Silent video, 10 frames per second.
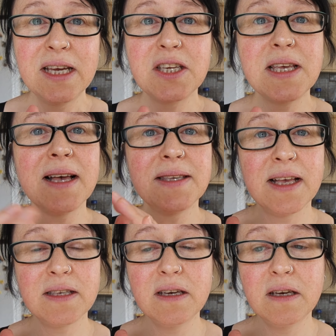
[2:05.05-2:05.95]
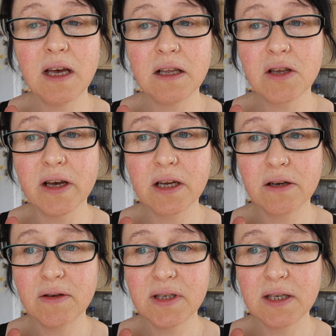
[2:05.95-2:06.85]
She has had a
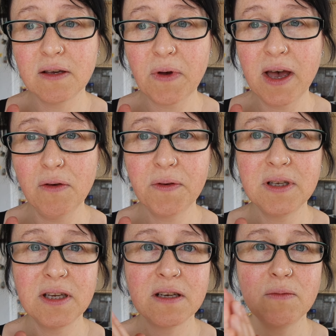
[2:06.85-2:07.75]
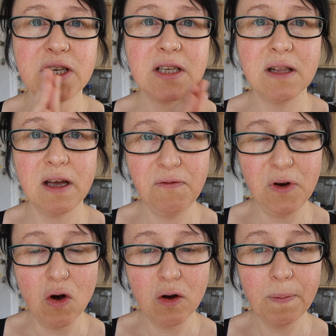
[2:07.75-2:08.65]
diagnosis of a health condition which is
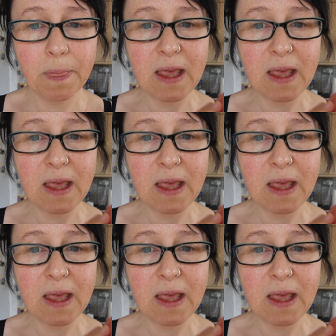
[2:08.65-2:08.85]
lifelong.